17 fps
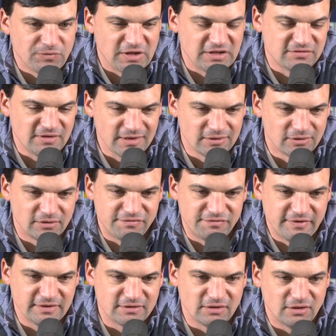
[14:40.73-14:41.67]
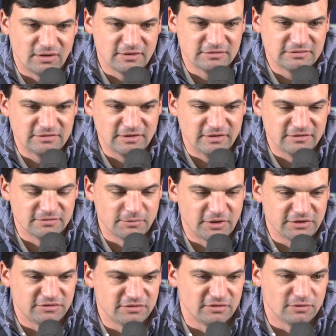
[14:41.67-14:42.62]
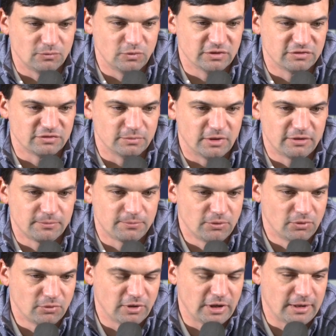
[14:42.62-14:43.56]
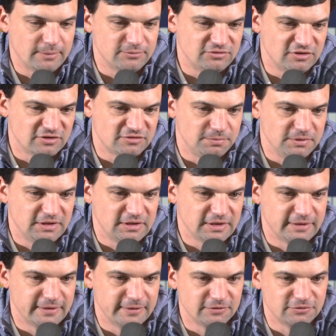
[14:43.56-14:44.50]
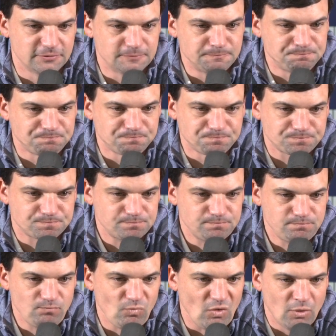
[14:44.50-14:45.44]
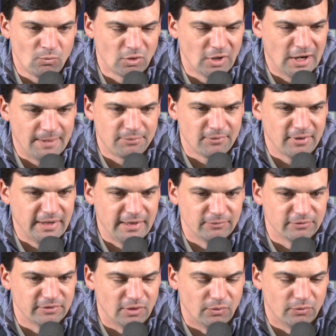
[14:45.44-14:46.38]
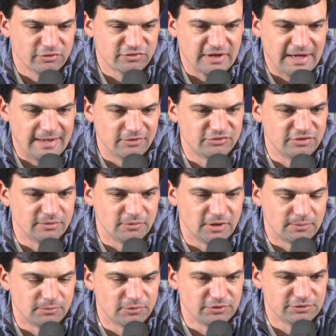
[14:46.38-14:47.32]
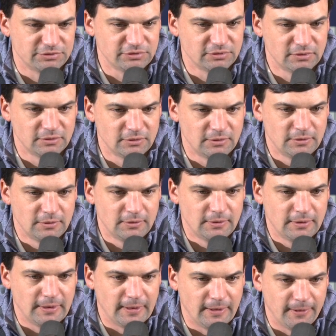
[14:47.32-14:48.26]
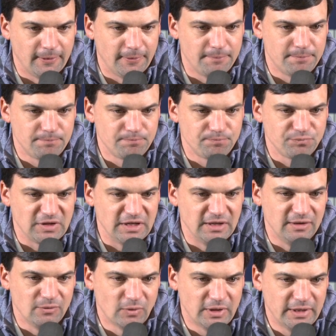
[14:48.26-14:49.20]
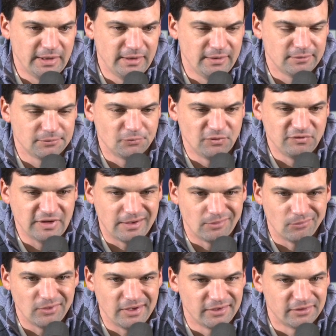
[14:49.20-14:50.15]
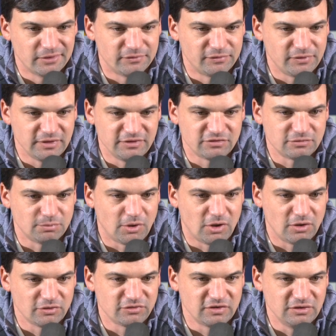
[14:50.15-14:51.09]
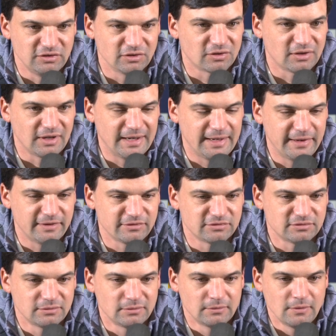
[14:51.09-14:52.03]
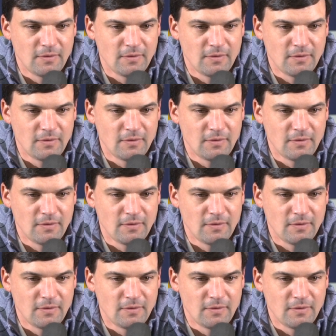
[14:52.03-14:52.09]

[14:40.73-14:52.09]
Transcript: It's not going to affect us as much as it will some other programs just because we're operating with lower scholarship numbers. Anyway, we've got a relatively small senior class.